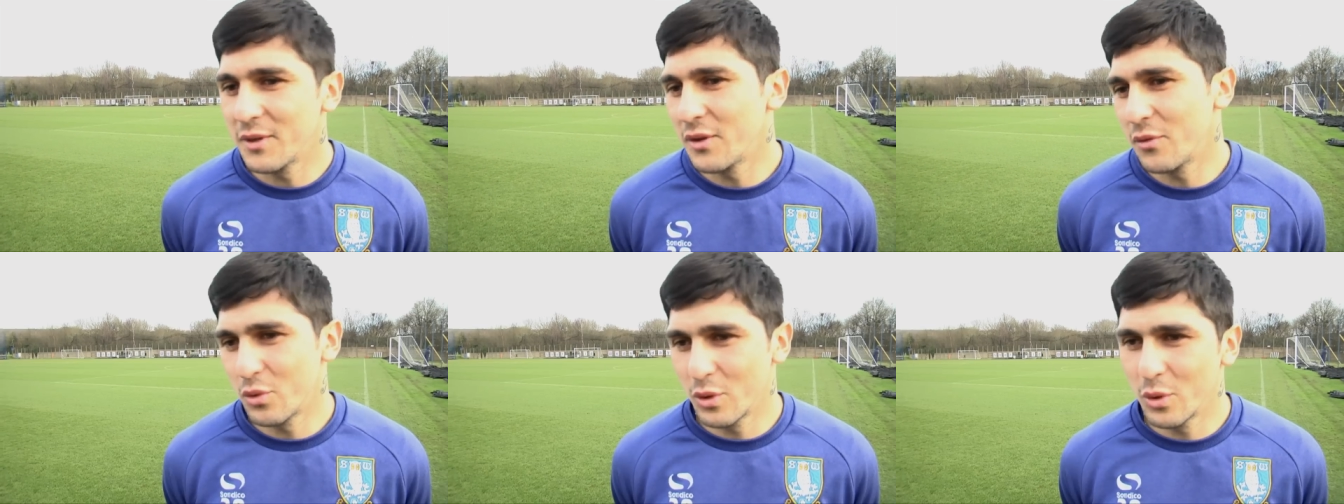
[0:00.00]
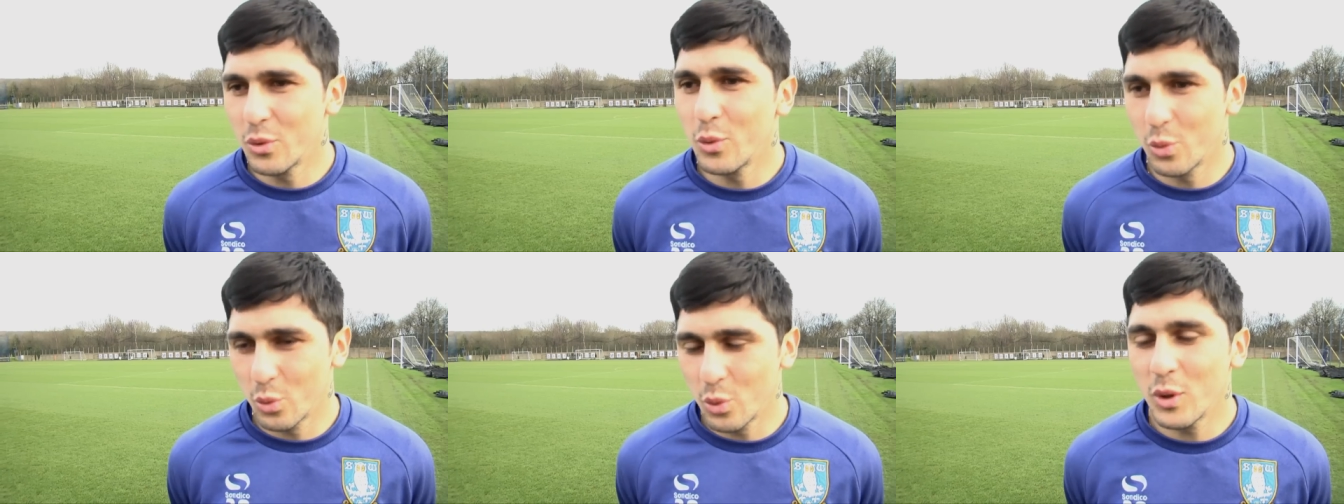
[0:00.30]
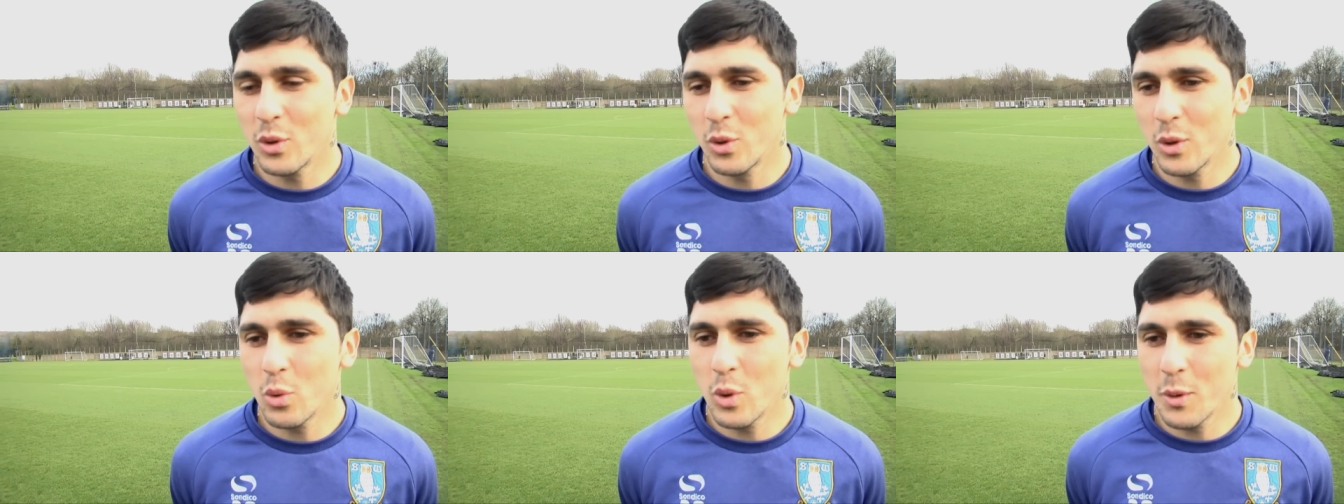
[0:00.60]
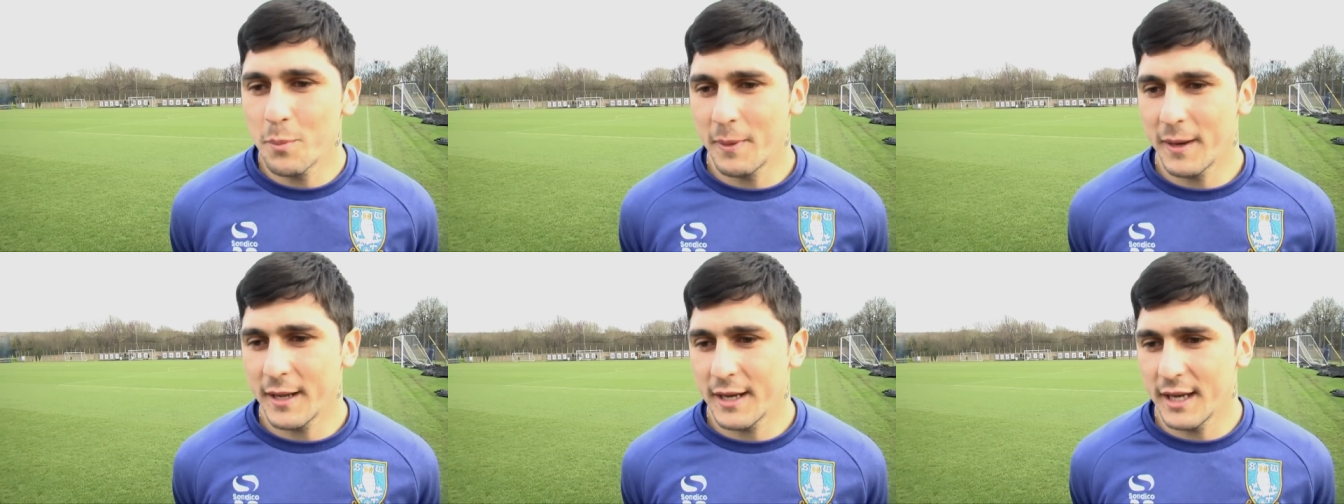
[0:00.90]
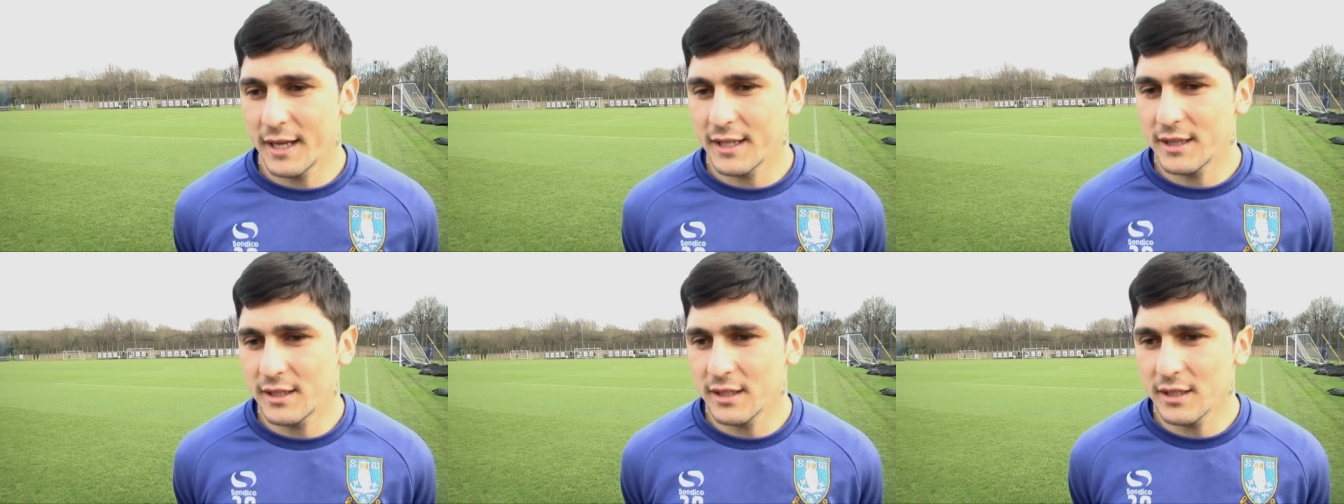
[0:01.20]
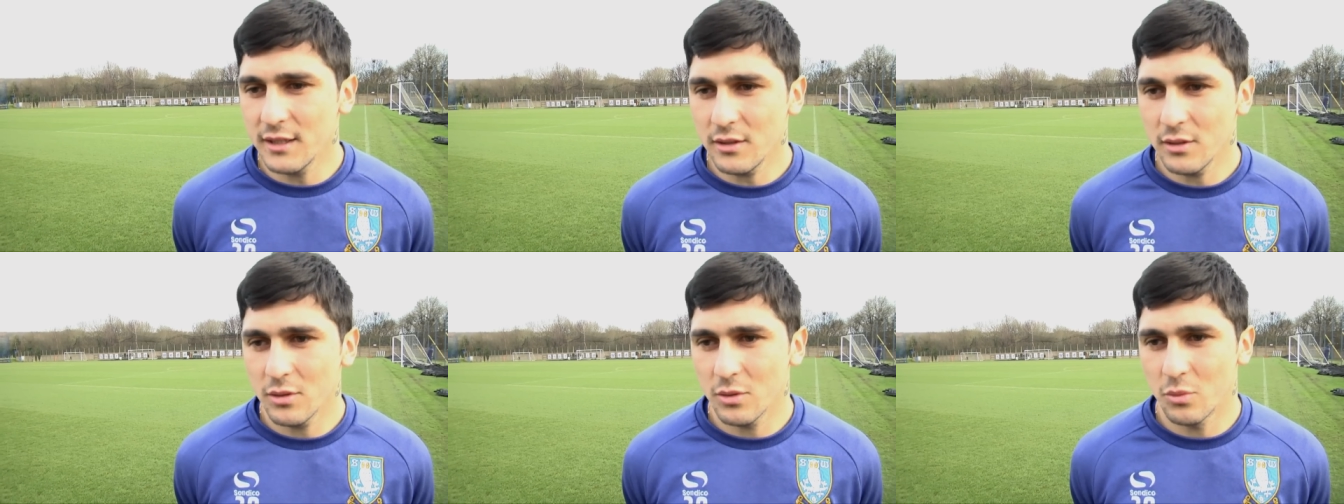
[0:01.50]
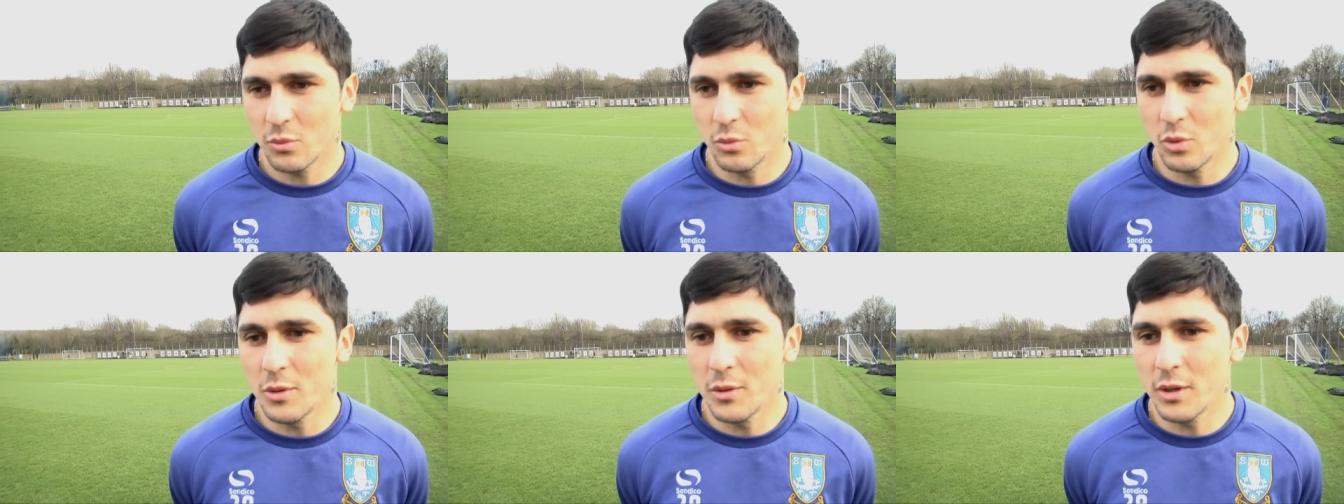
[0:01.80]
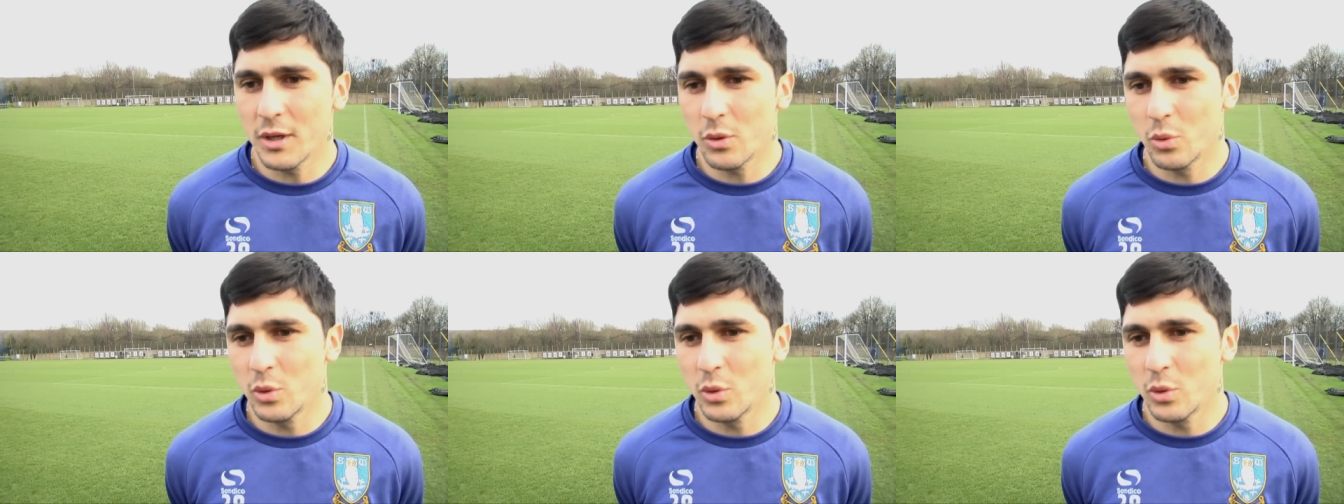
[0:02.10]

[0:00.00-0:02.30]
If we, we, we play light team, we,